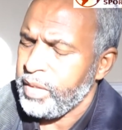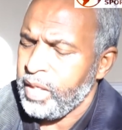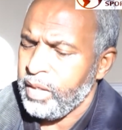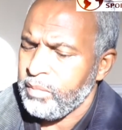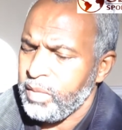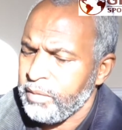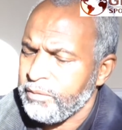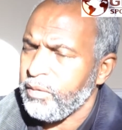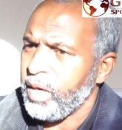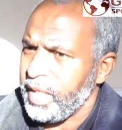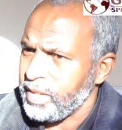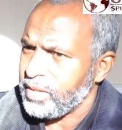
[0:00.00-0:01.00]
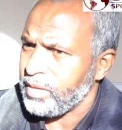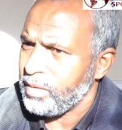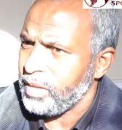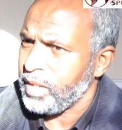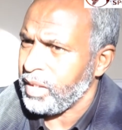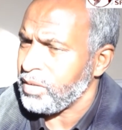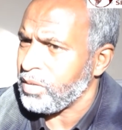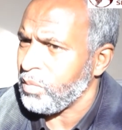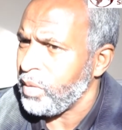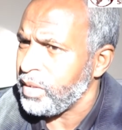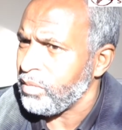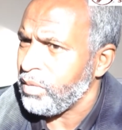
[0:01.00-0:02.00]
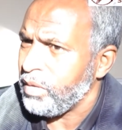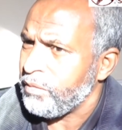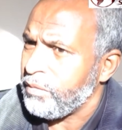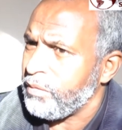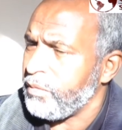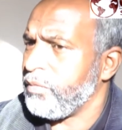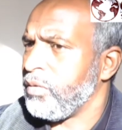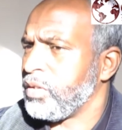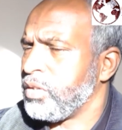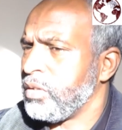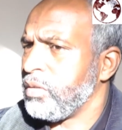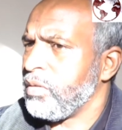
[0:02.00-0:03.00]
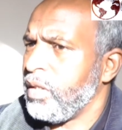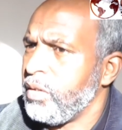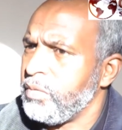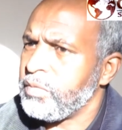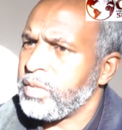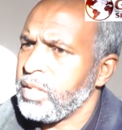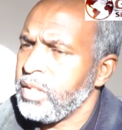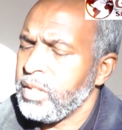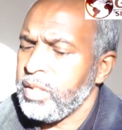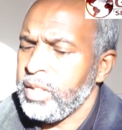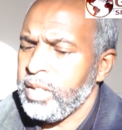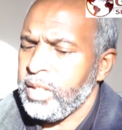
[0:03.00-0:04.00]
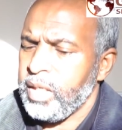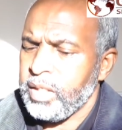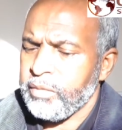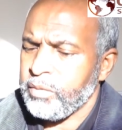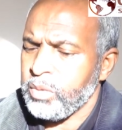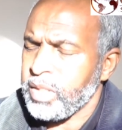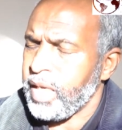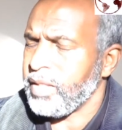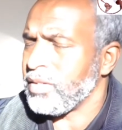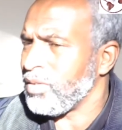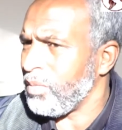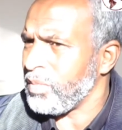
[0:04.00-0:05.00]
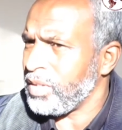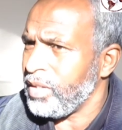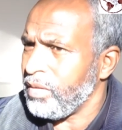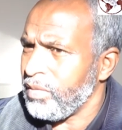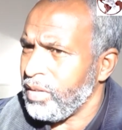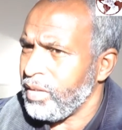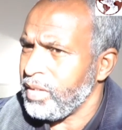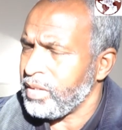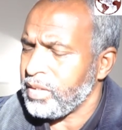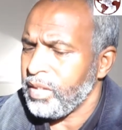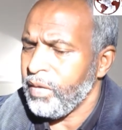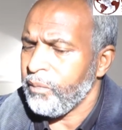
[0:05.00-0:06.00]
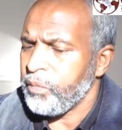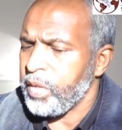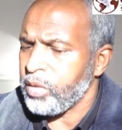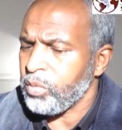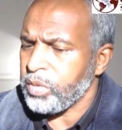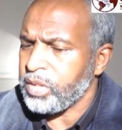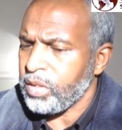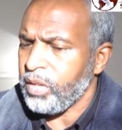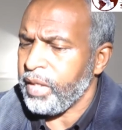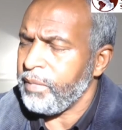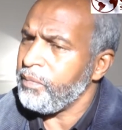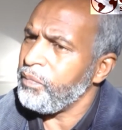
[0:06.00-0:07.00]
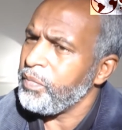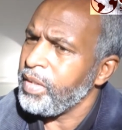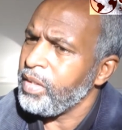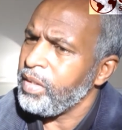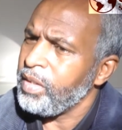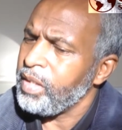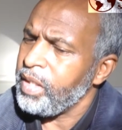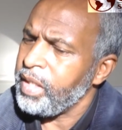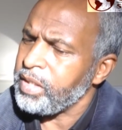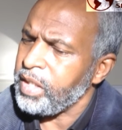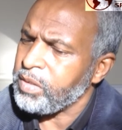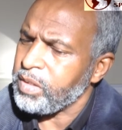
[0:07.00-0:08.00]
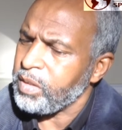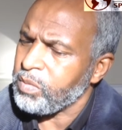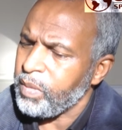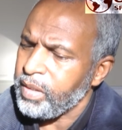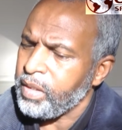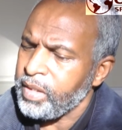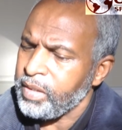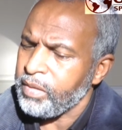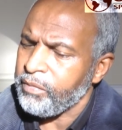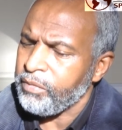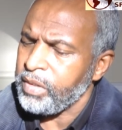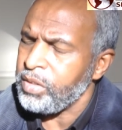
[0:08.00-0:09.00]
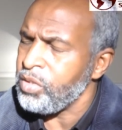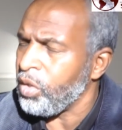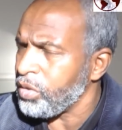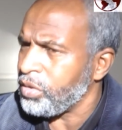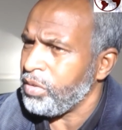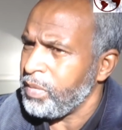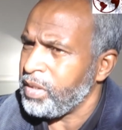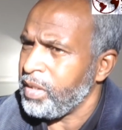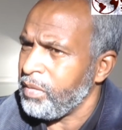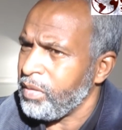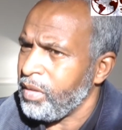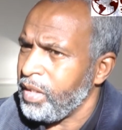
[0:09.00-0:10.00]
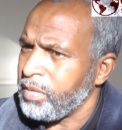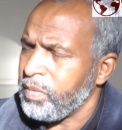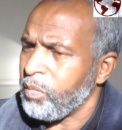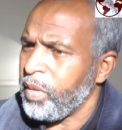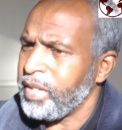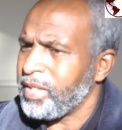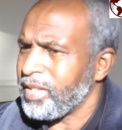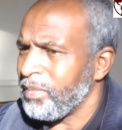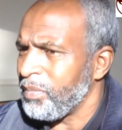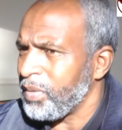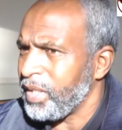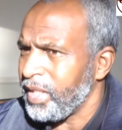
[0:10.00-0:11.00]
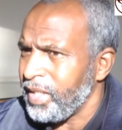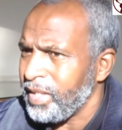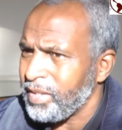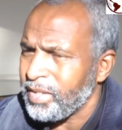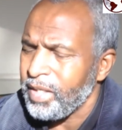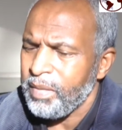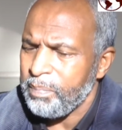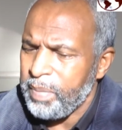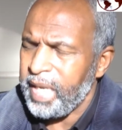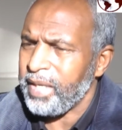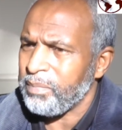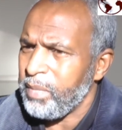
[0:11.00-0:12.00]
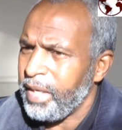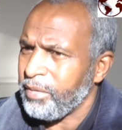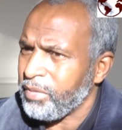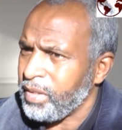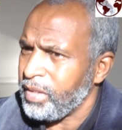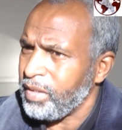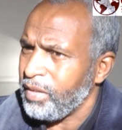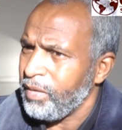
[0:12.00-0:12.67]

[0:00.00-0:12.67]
a fight against the winner of Froch and Groves, and of course that has not materialised. And all the time, it's one thing for it not to materialise, but when somebody is bad mouthing